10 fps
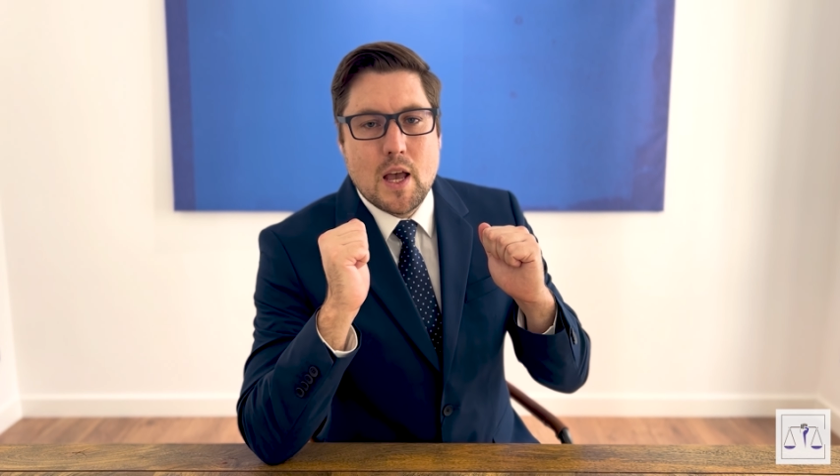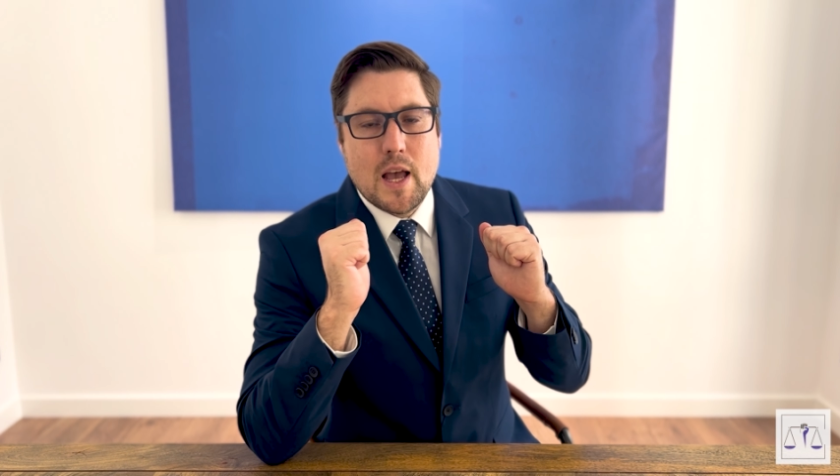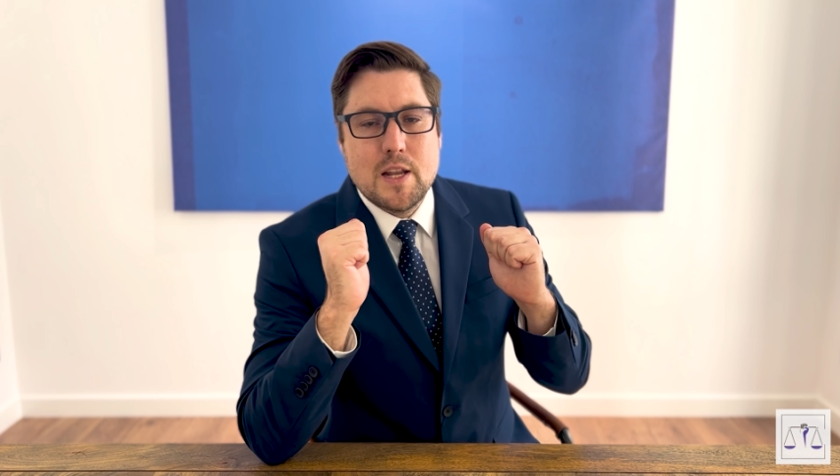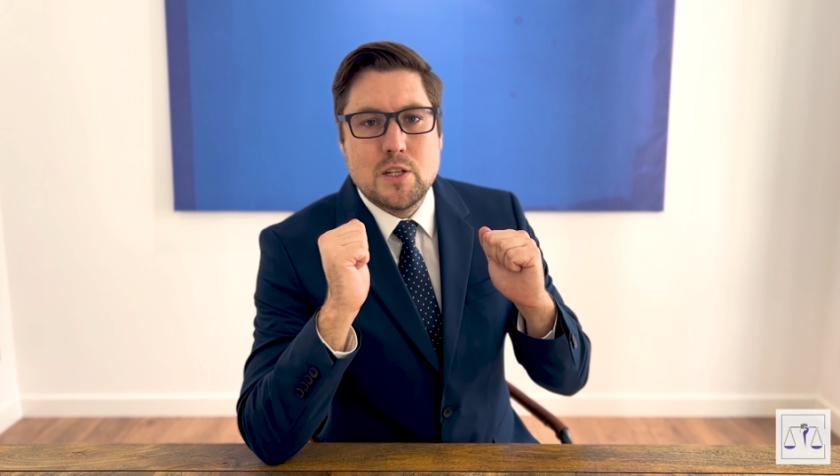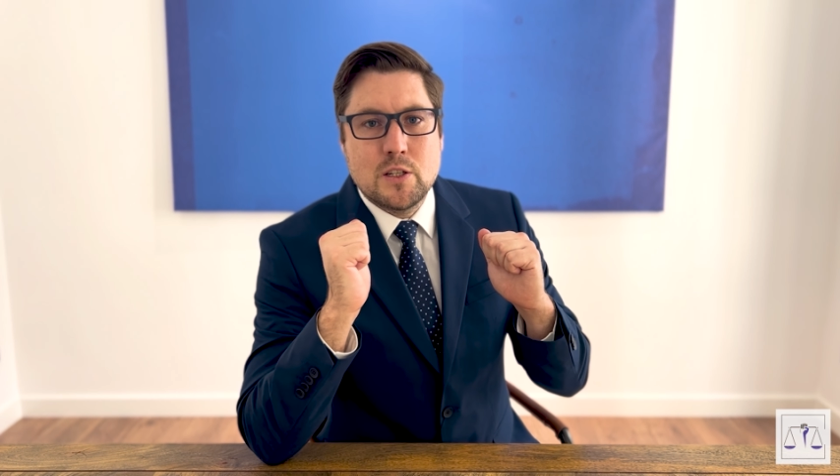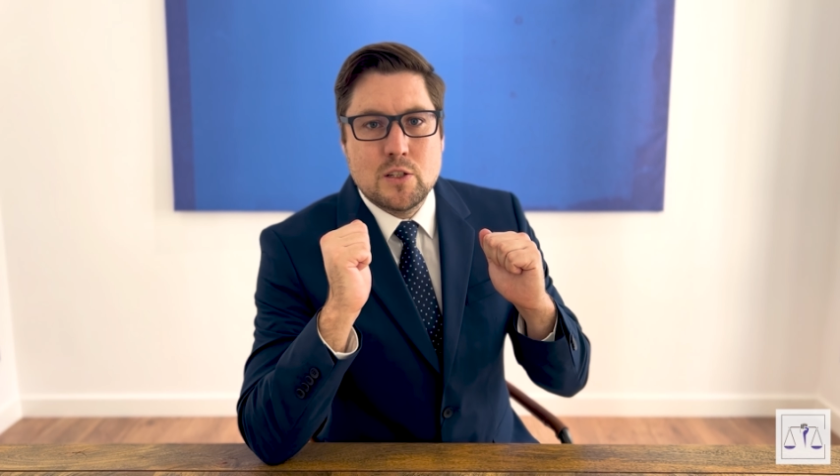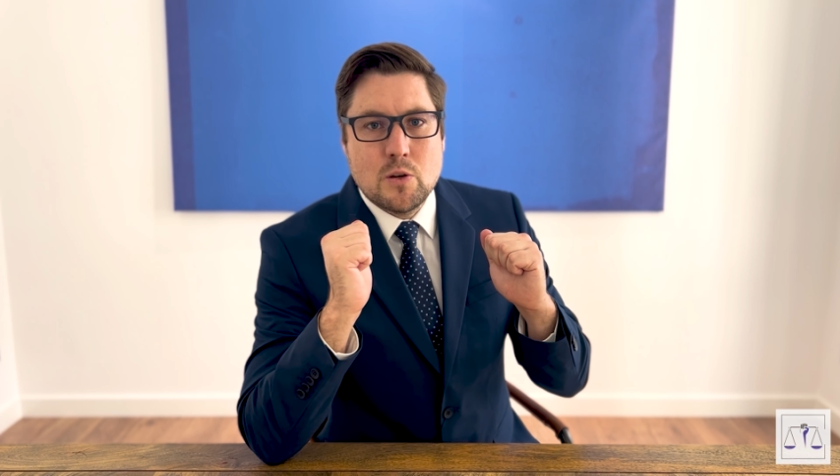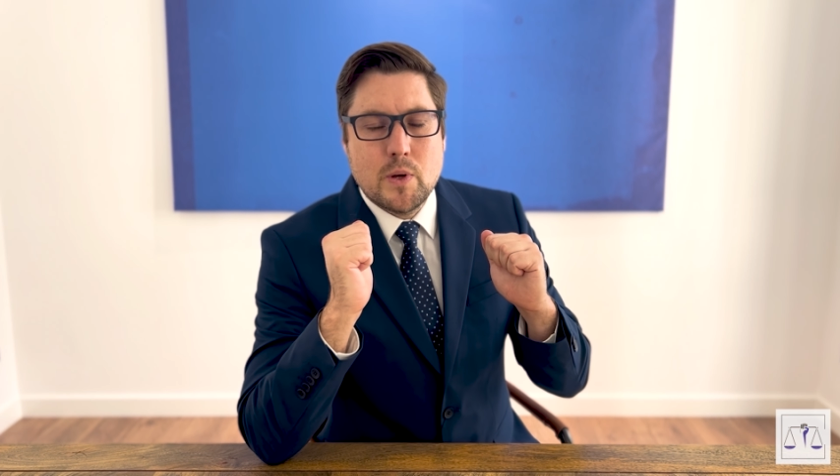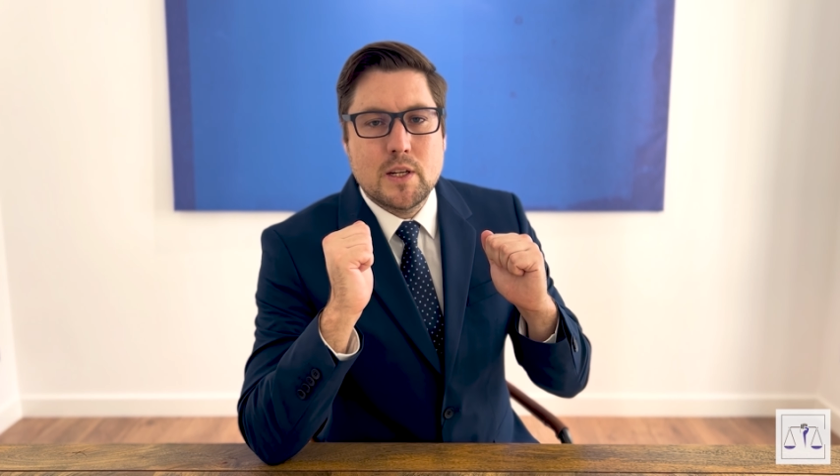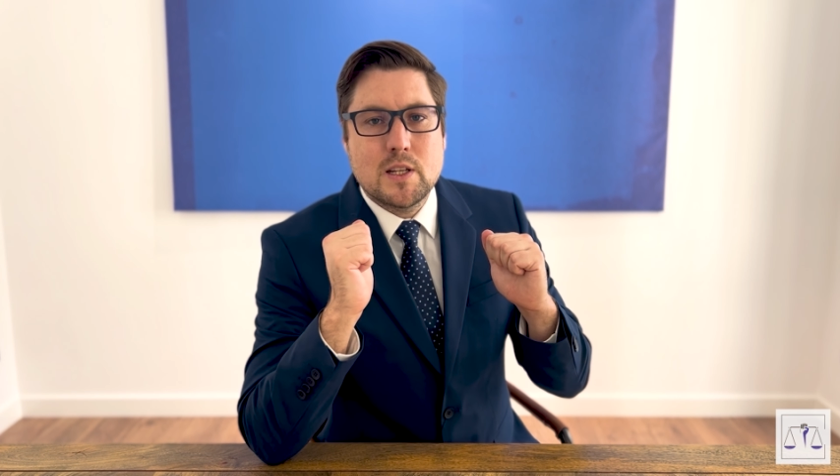And in
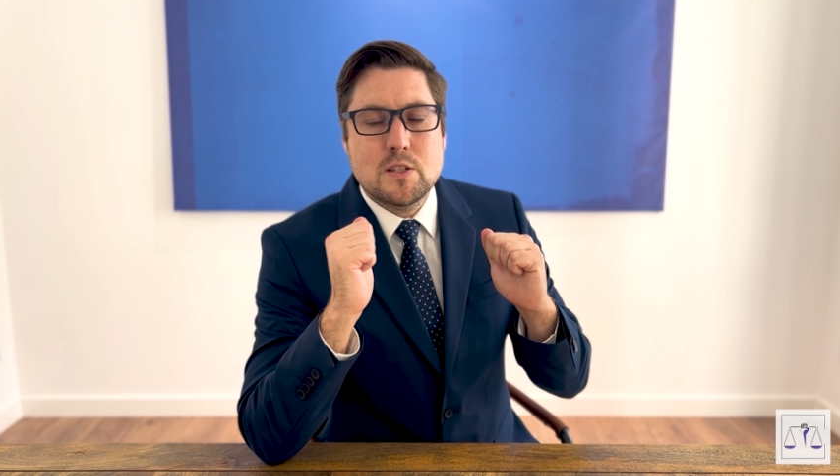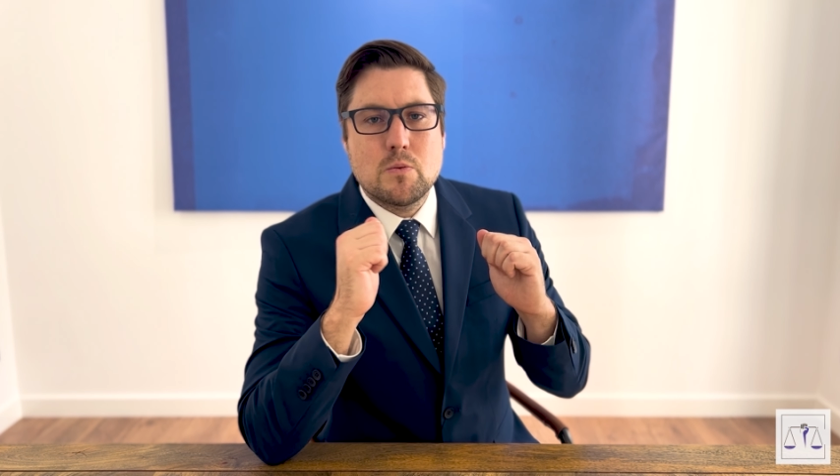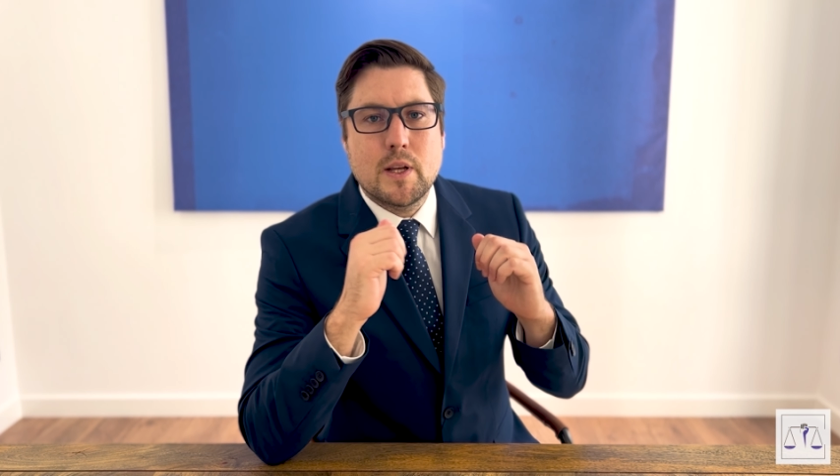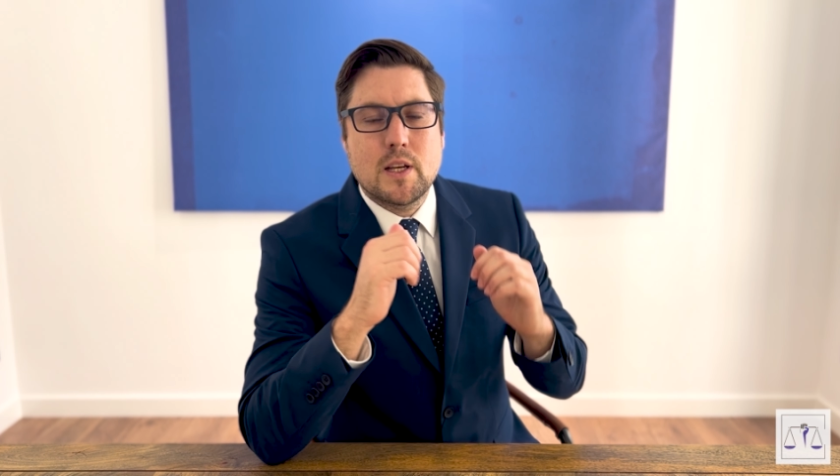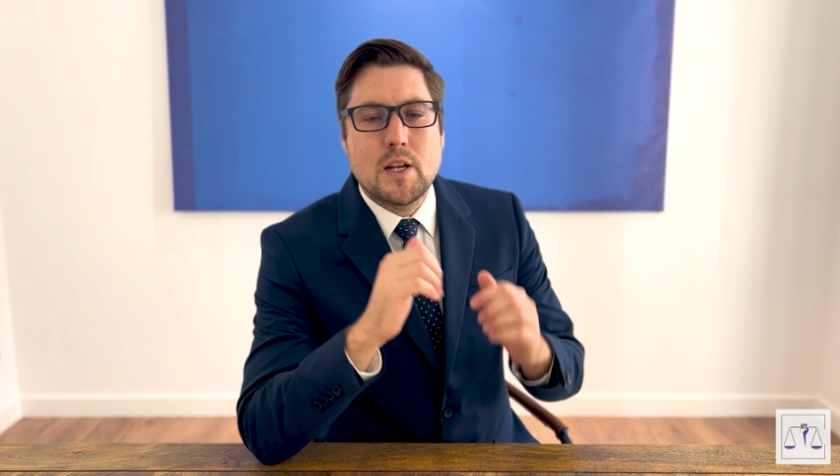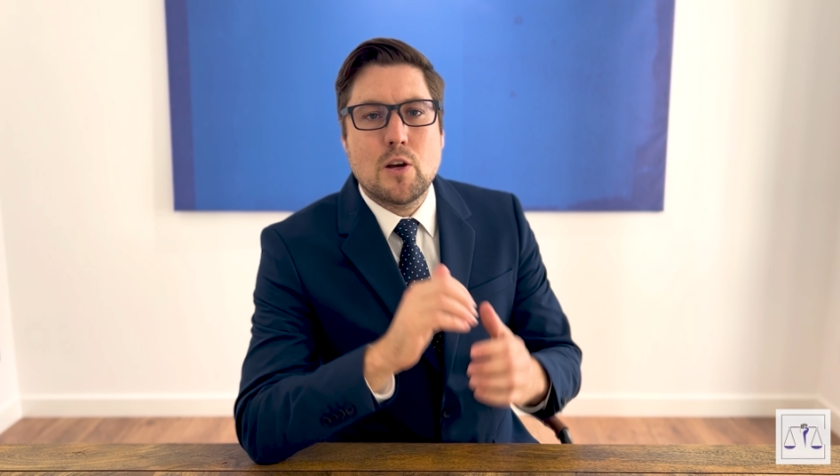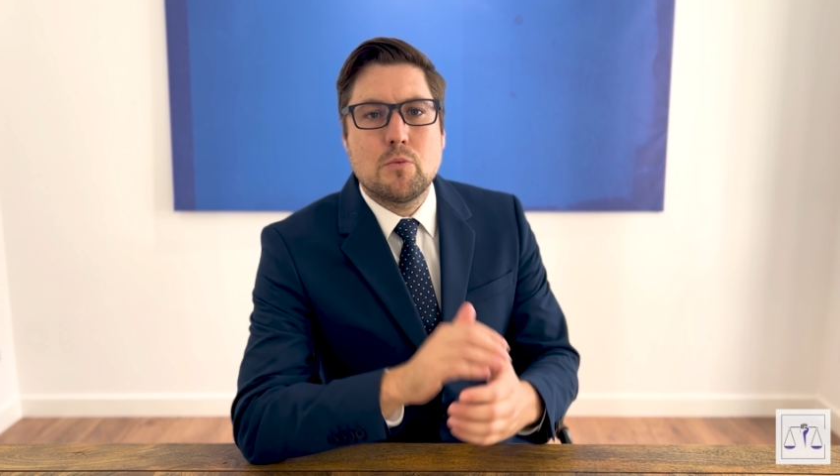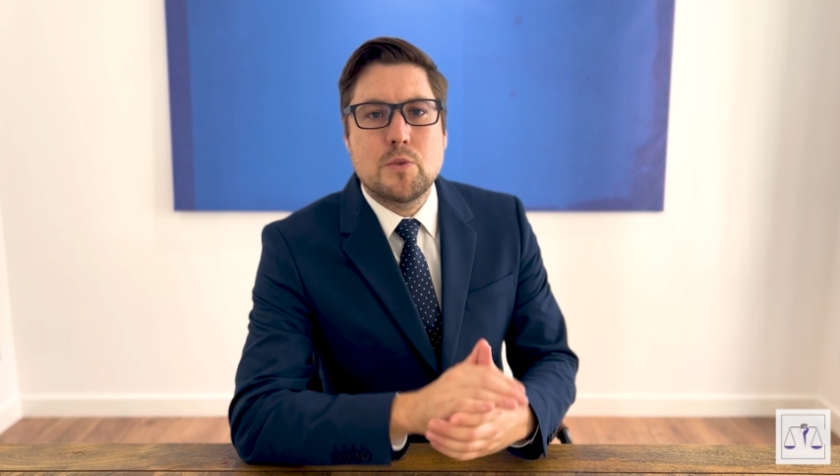doing this, we can help